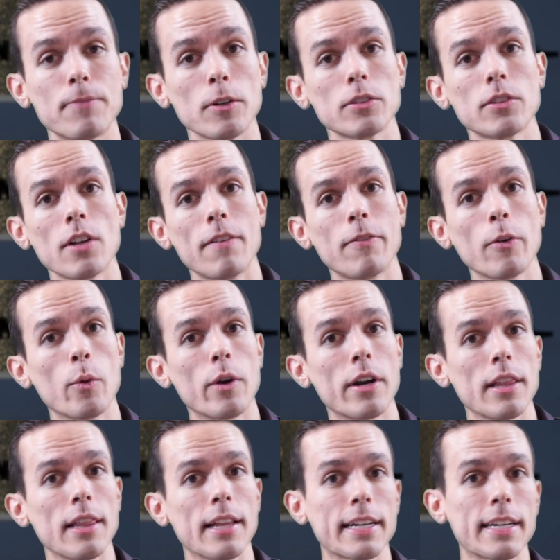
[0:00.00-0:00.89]
First off, we
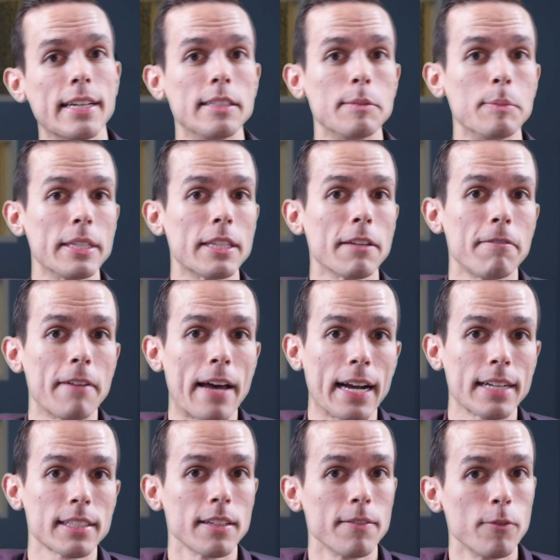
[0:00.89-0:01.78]
wanted to let kids meet the
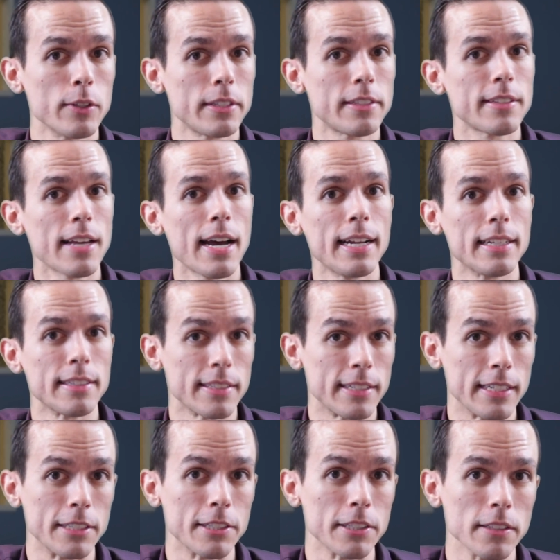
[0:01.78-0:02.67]
facts of what science
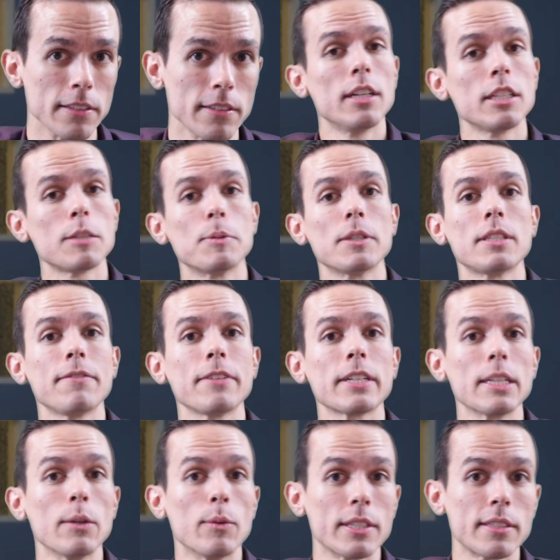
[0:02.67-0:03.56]
teaches.
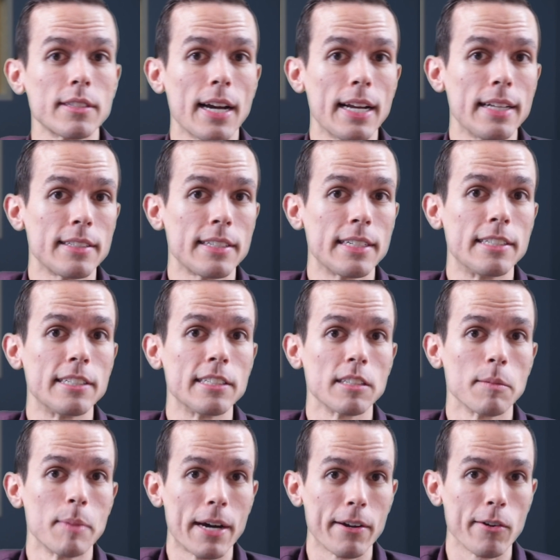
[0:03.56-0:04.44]
Specifically what science teaches
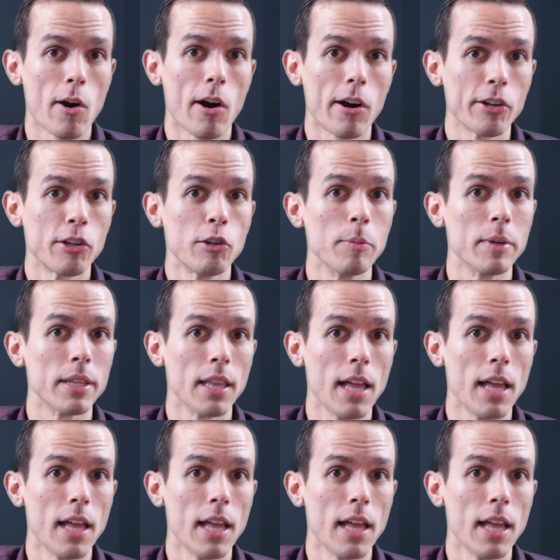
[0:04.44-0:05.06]
about our human